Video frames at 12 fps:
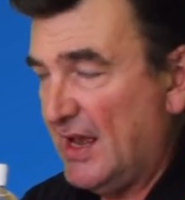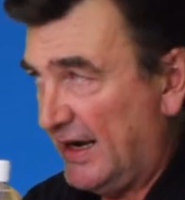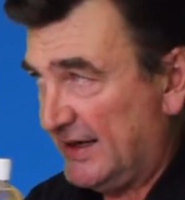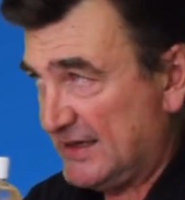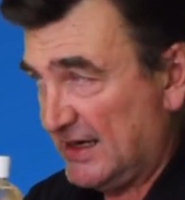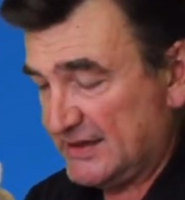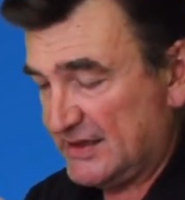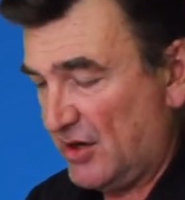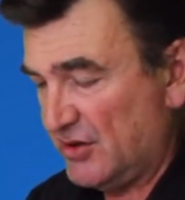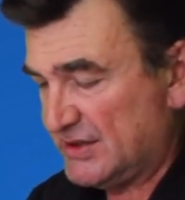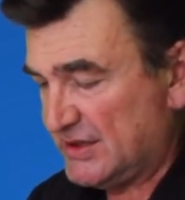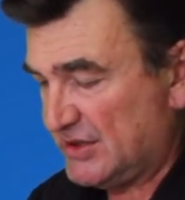It does
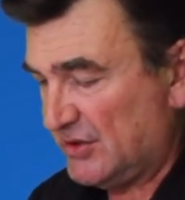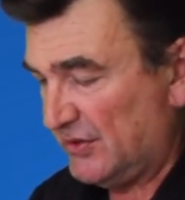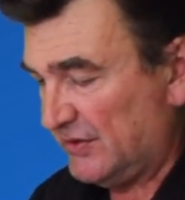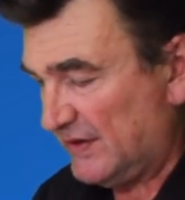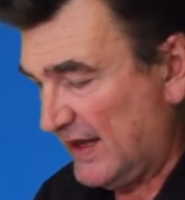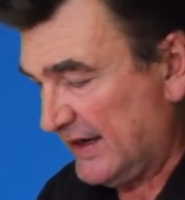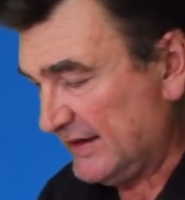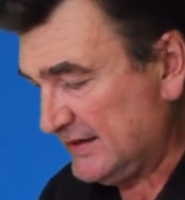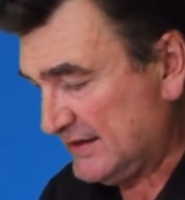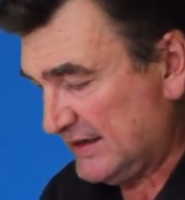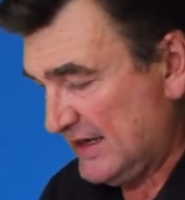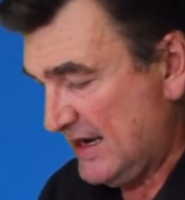those two
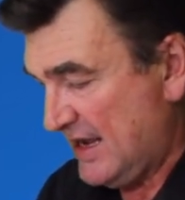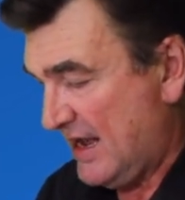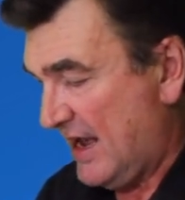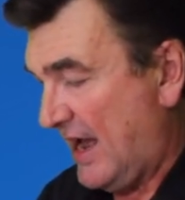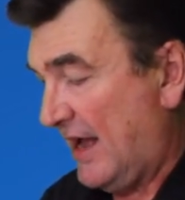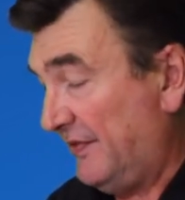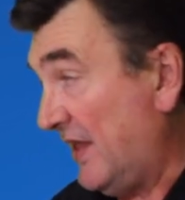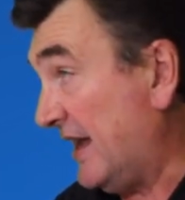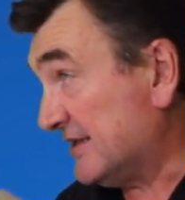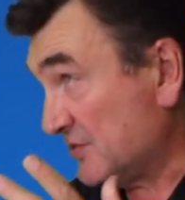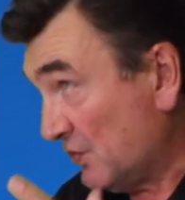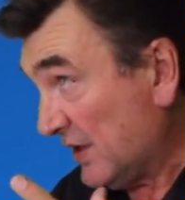things, and
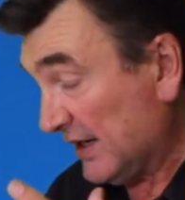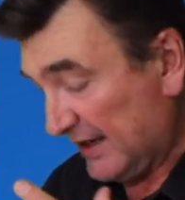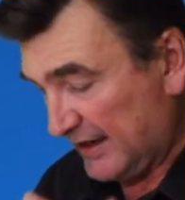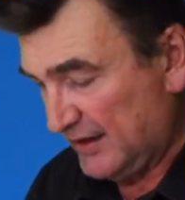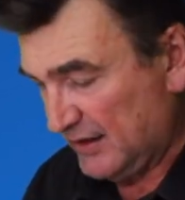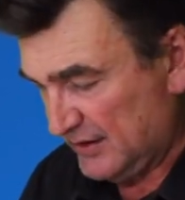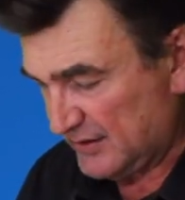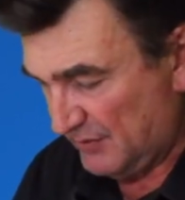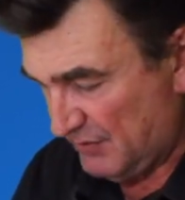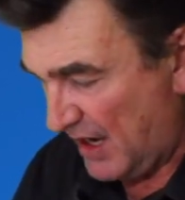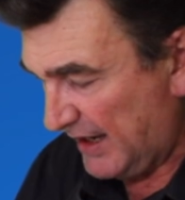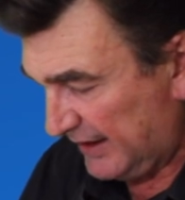that's really the
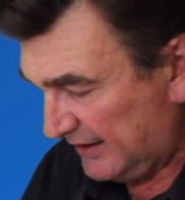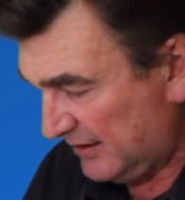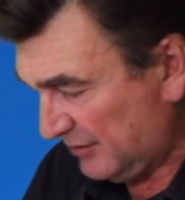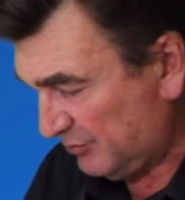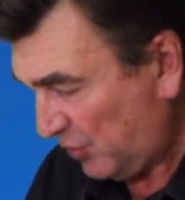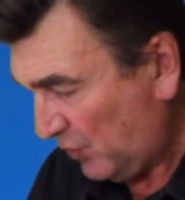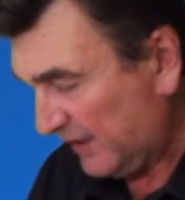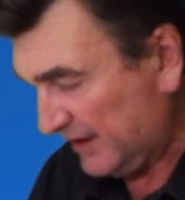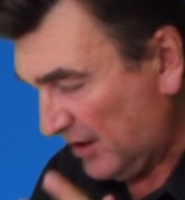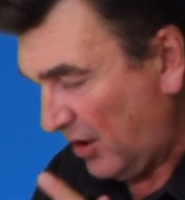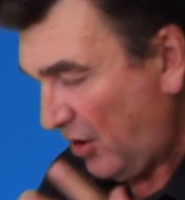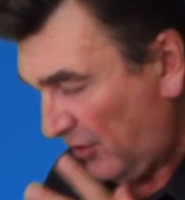main point
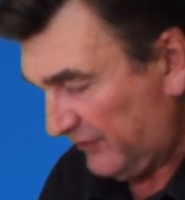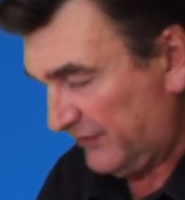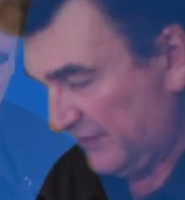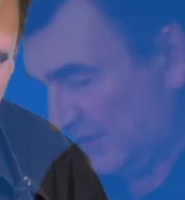of